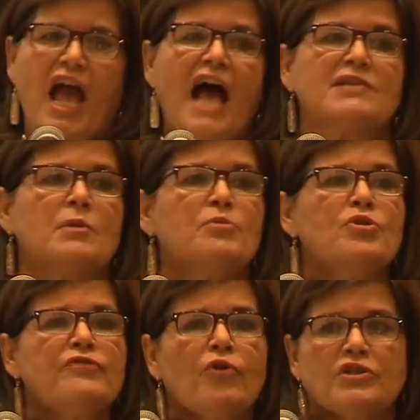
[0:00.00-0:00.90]
as we
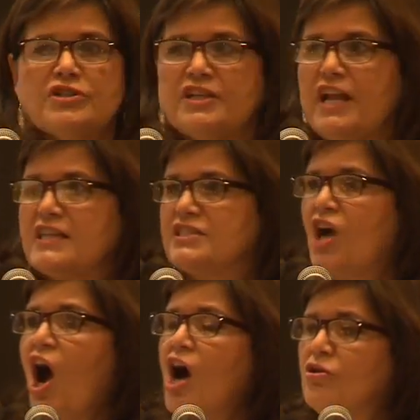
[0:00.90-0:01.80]
move forward to the next
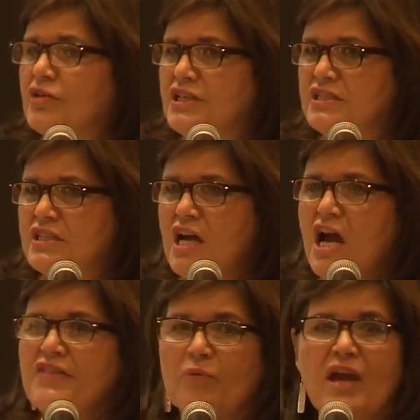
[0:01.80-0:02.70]
Congress,
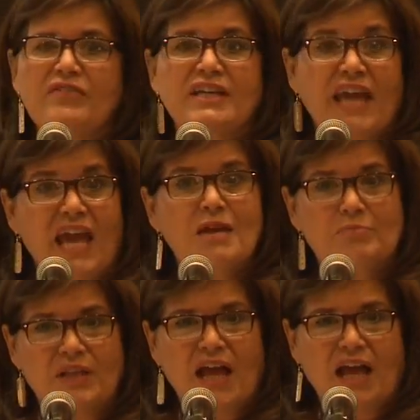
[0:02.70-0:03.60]
that we have a game
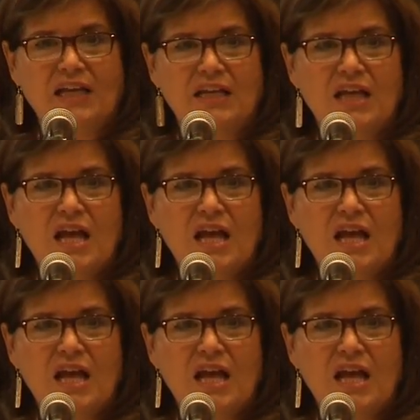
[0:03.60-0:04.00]
plan.